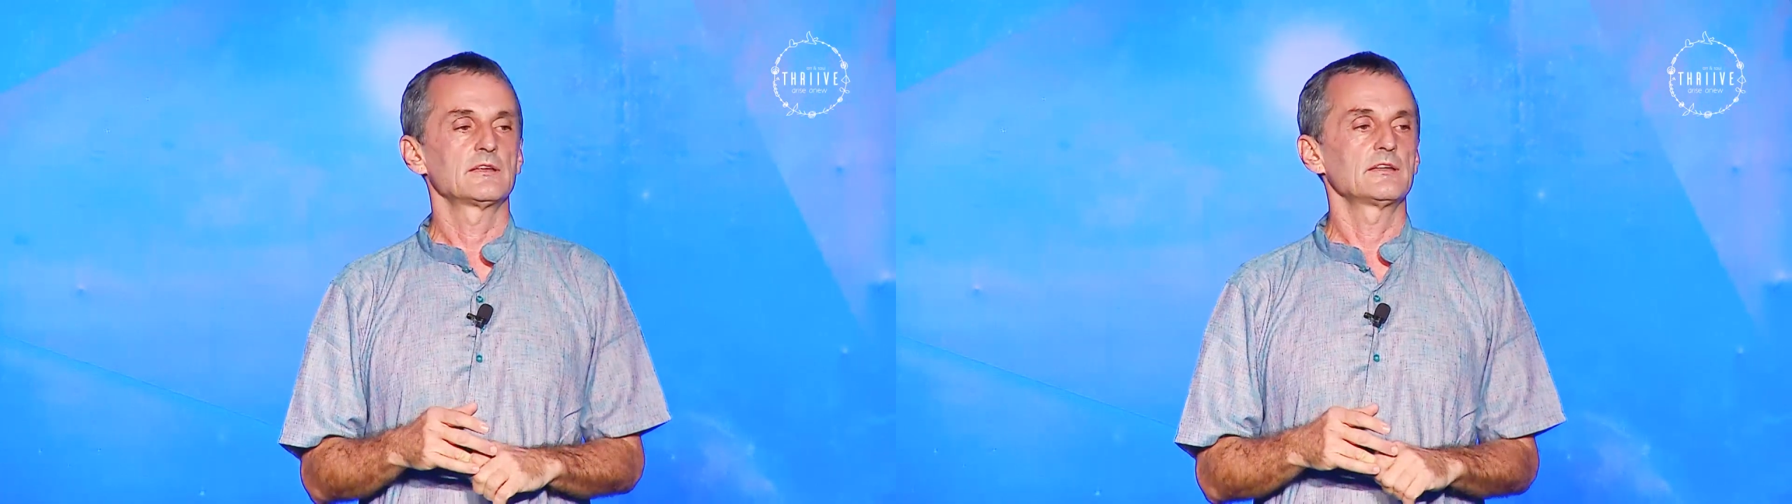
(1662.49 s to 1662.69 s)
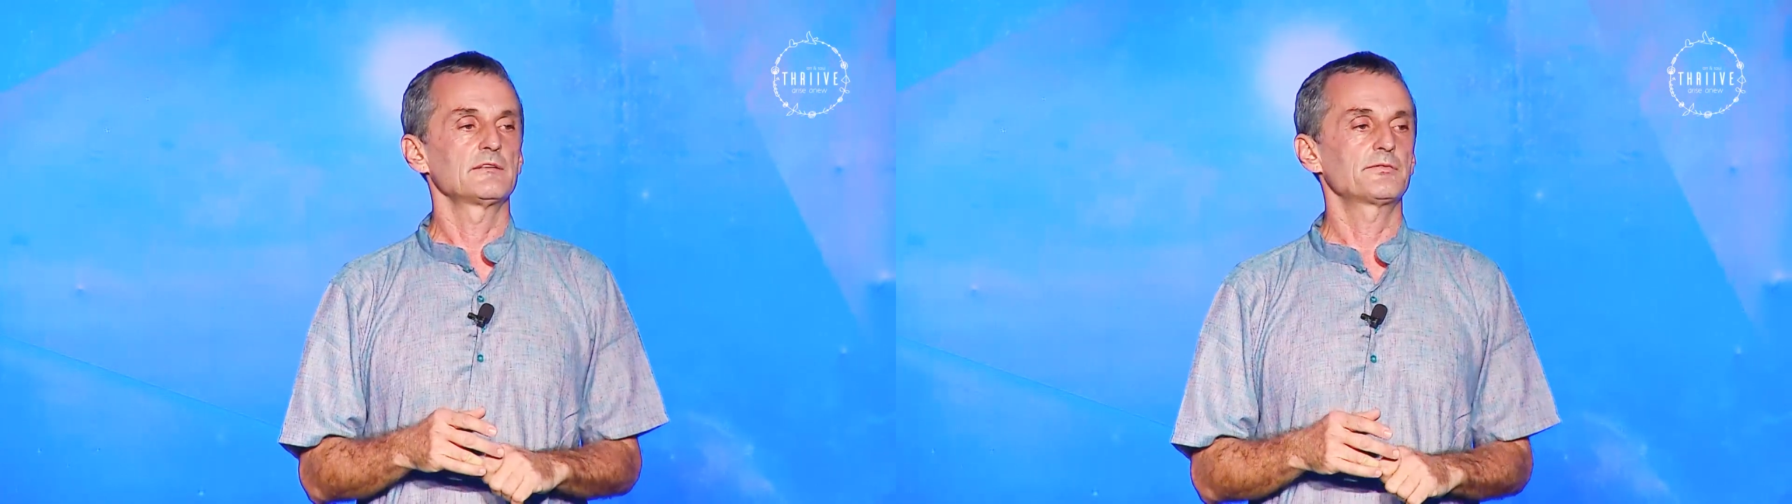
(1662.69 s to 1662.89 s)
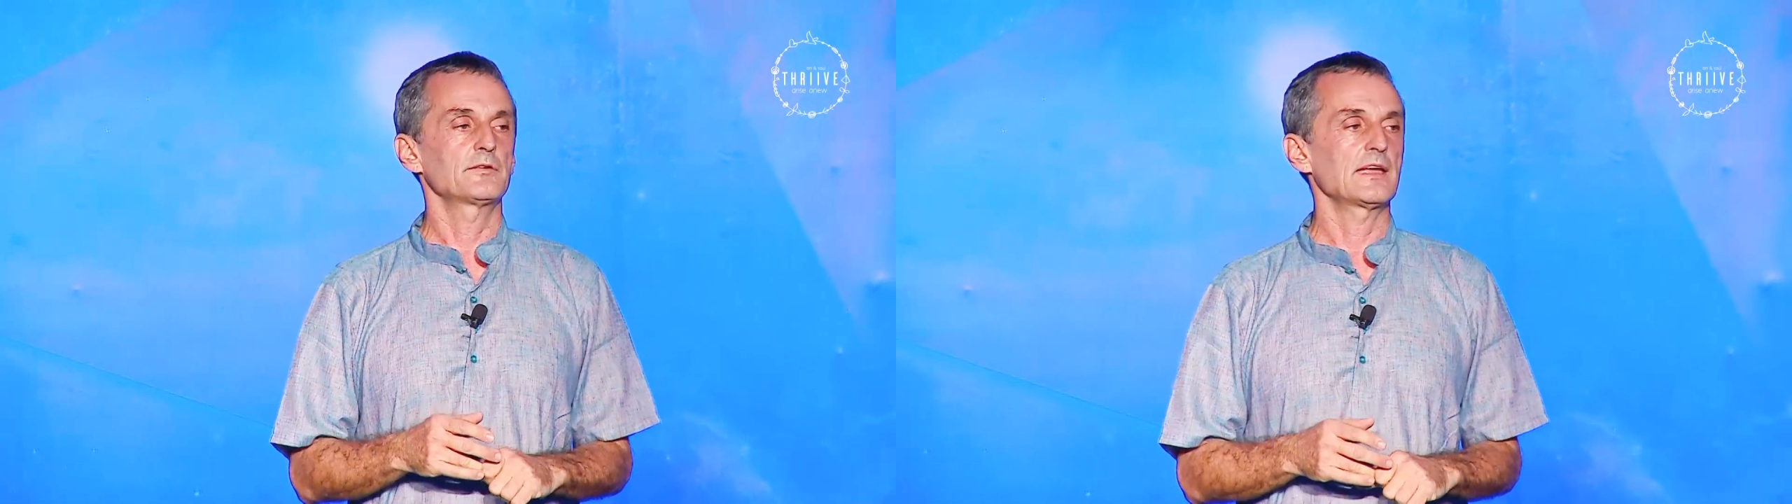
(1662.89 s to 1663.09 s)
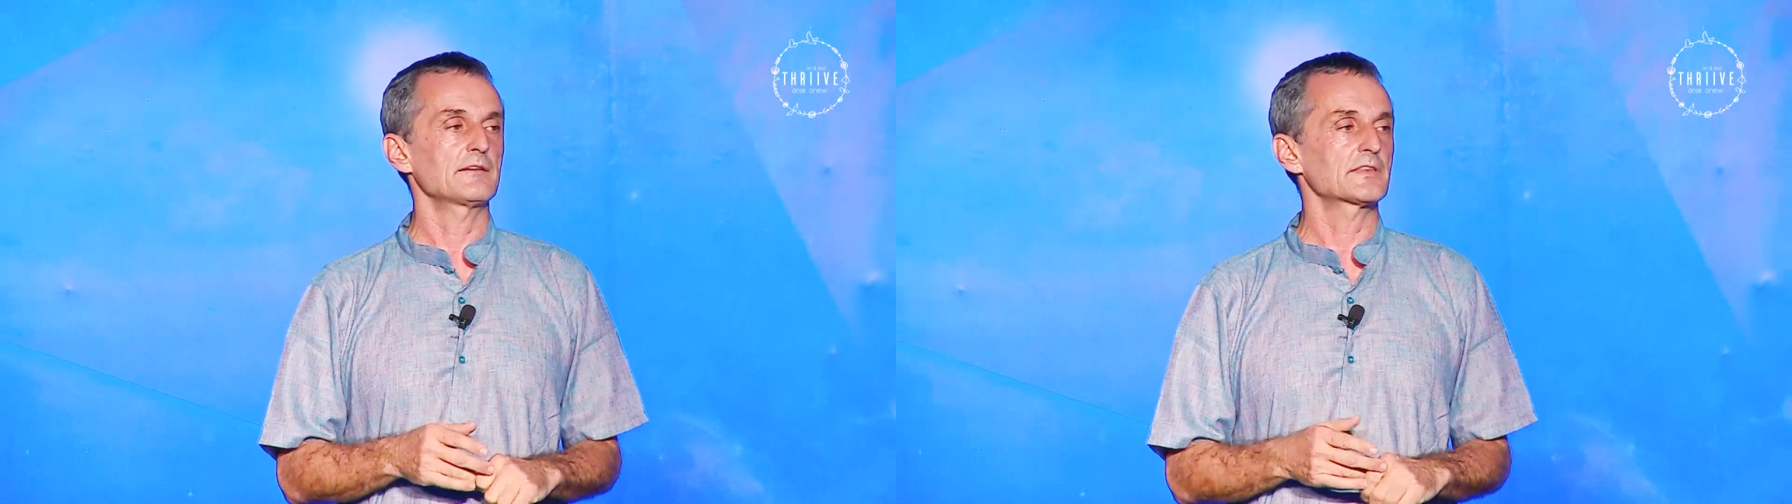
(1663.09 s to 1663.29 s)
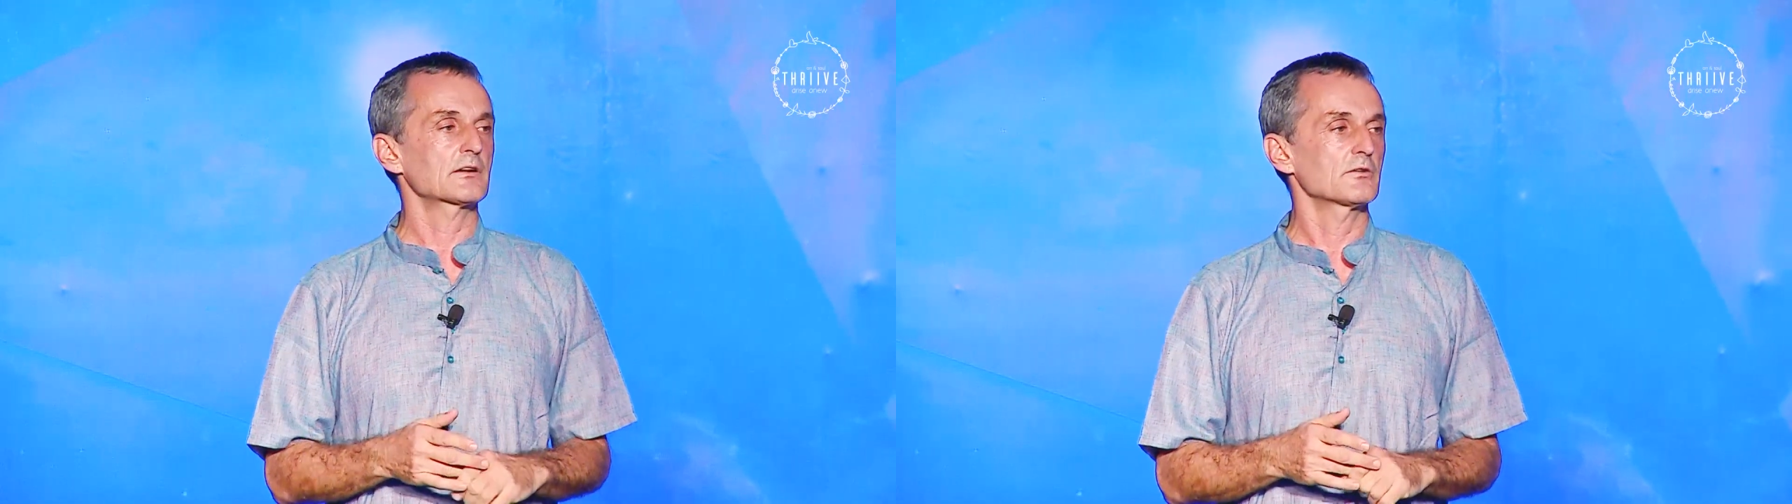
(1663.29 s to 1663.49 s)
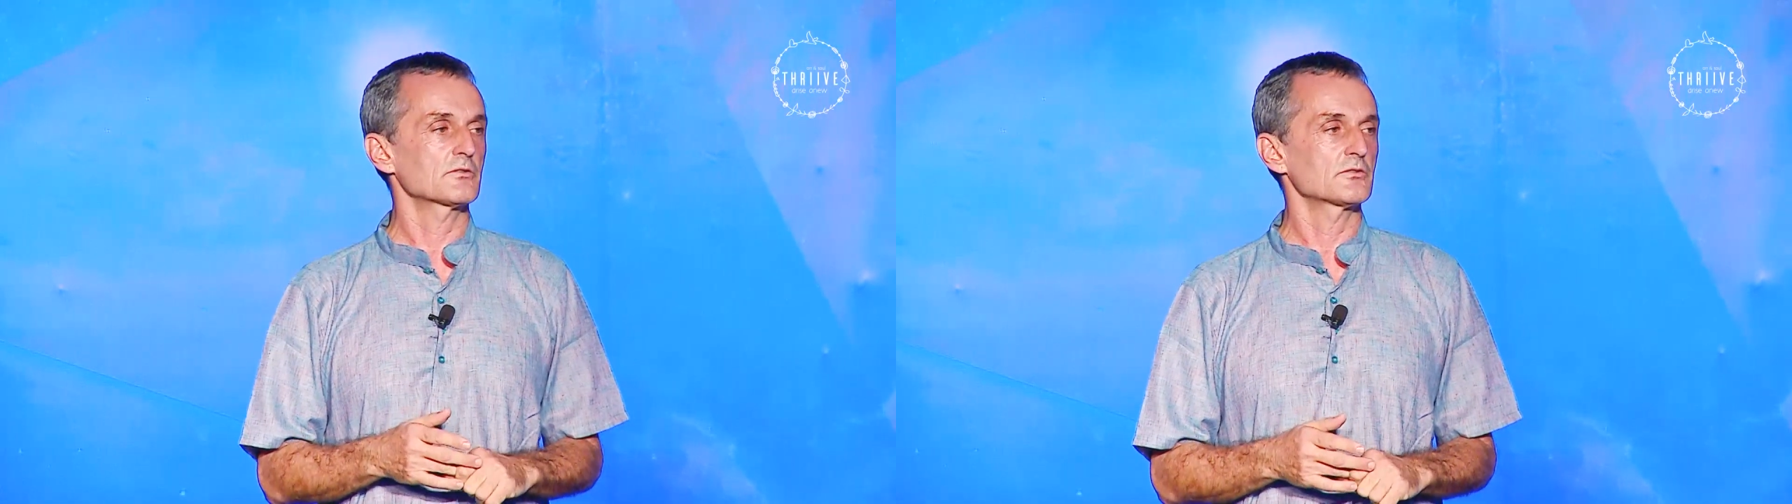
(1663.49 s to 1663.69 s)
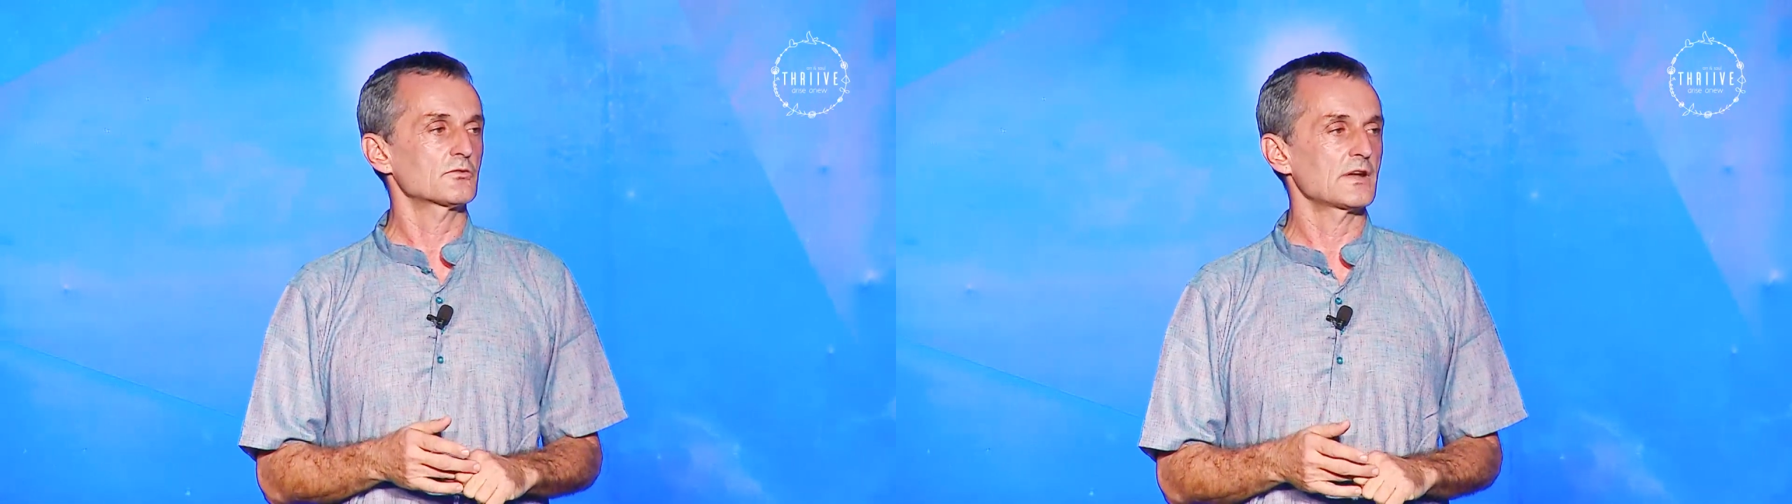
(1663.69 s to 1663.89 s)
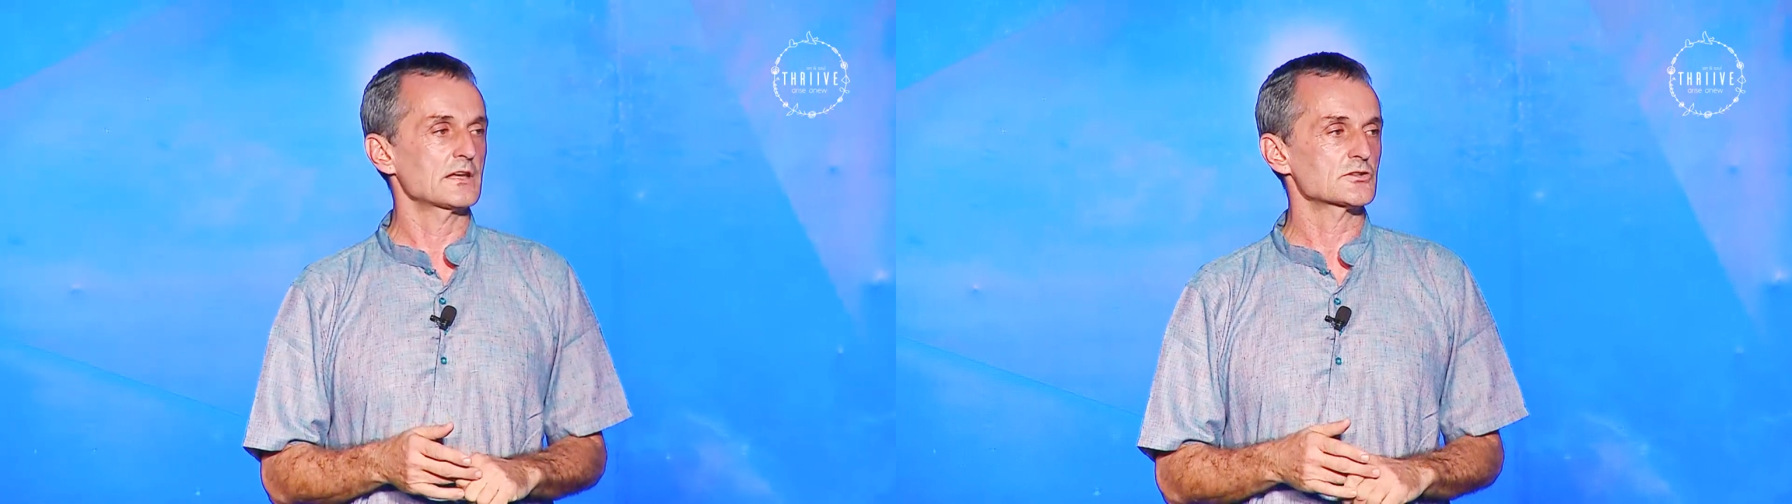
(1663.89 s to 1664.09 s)
if we have the
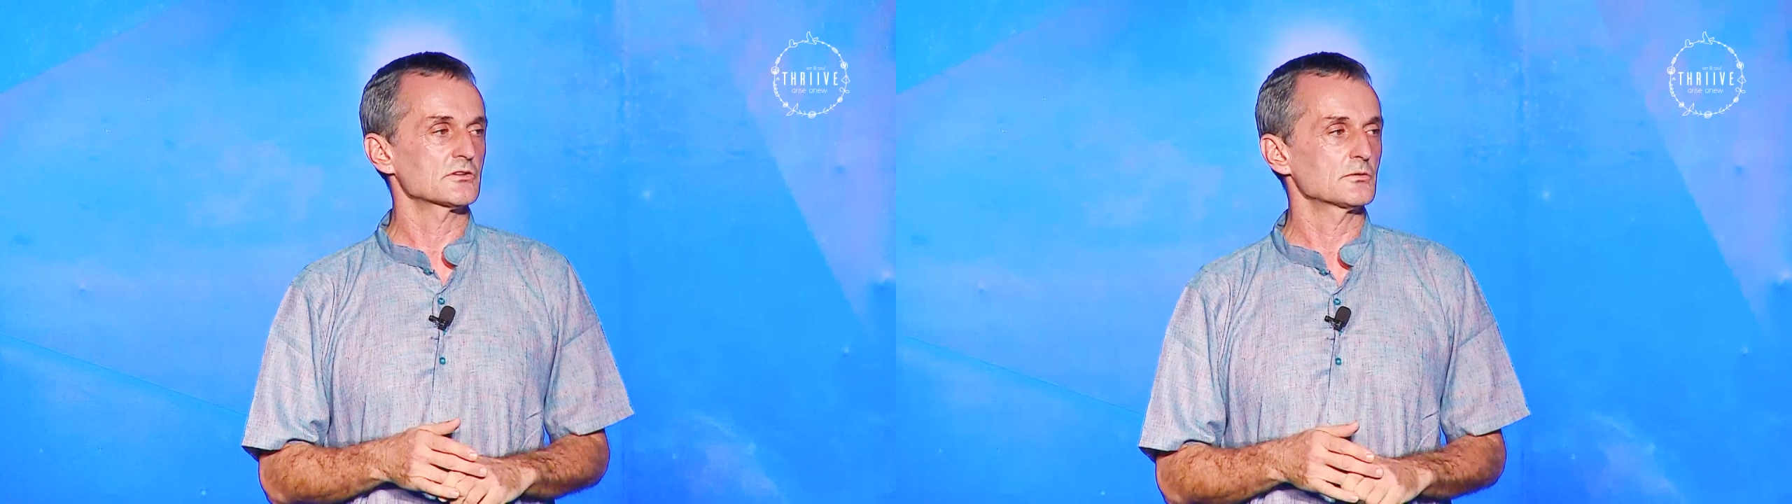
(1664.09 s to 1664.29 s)
concentration